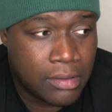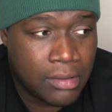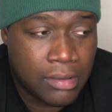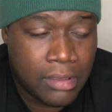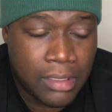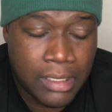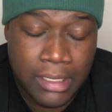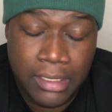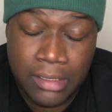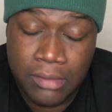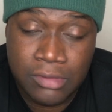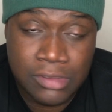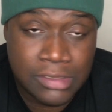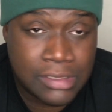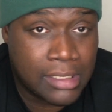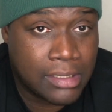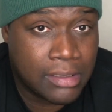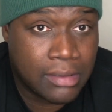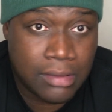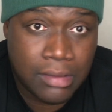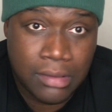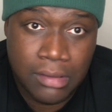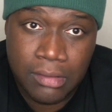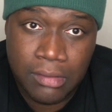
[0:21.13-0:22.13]
and it was
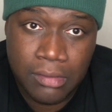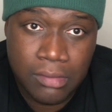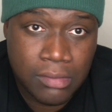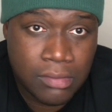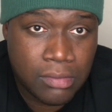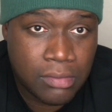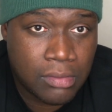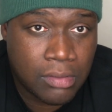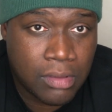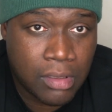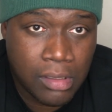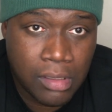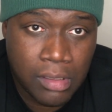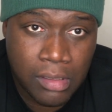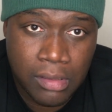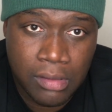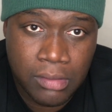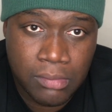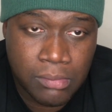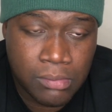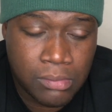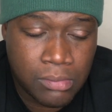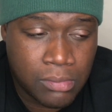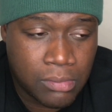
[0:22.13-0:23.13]
ugly.
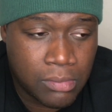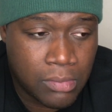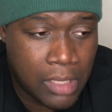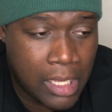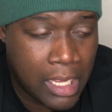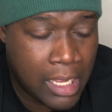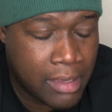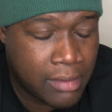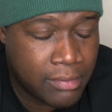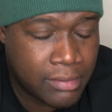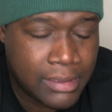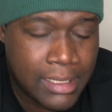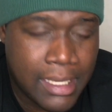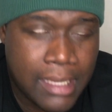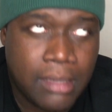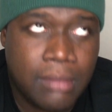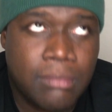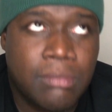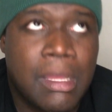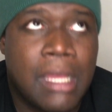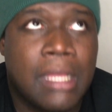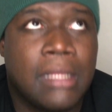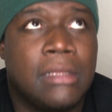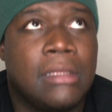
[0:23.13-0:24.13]
I thank
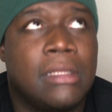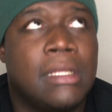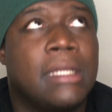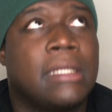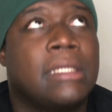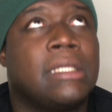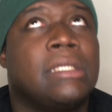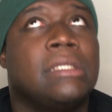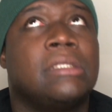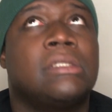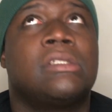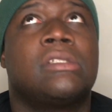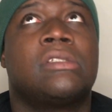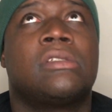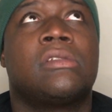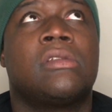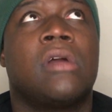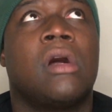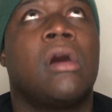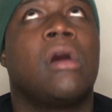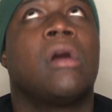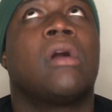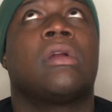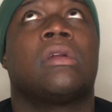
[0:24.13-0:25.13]
my lucky
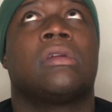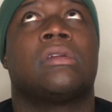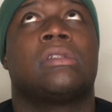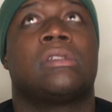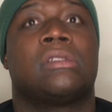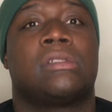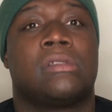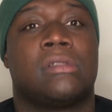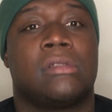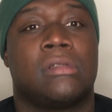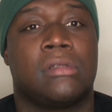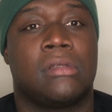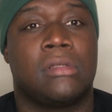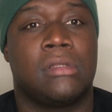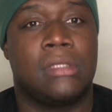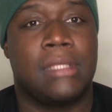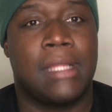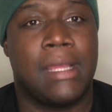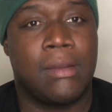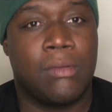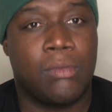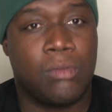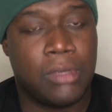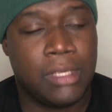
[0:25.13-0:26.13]
stars
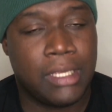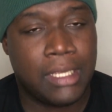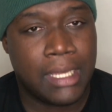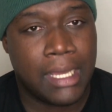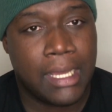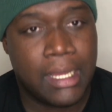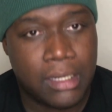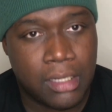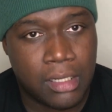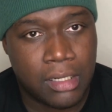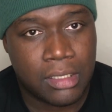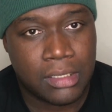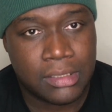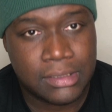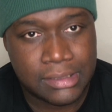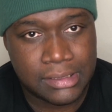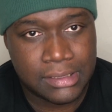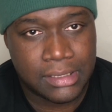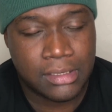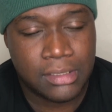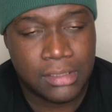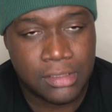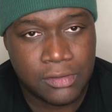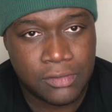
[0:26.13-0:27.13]
that we got
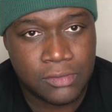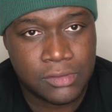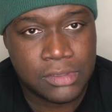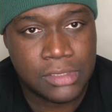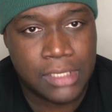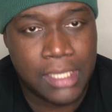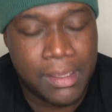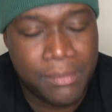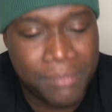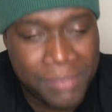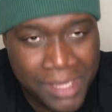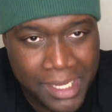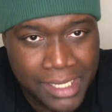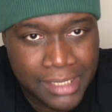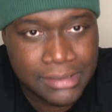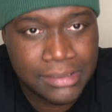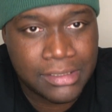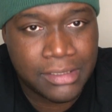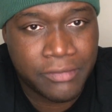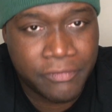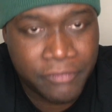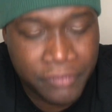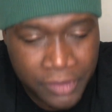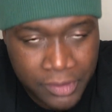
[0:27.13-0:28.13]
ourselves that pass
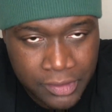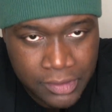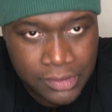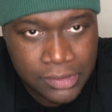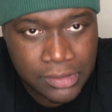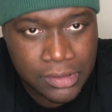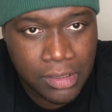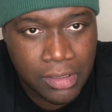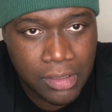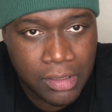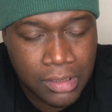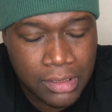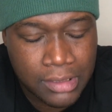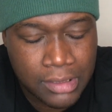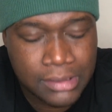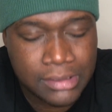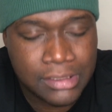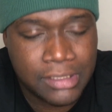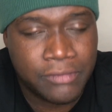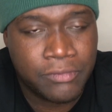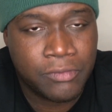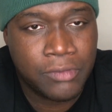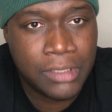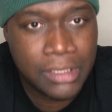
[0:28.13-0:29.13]
interference call, because
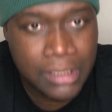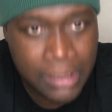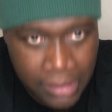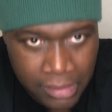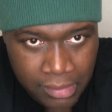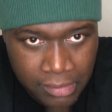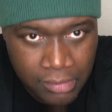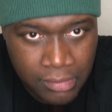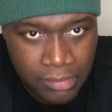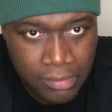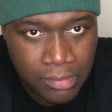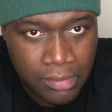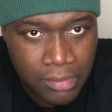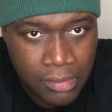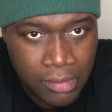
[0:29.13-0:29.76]
if we didn't,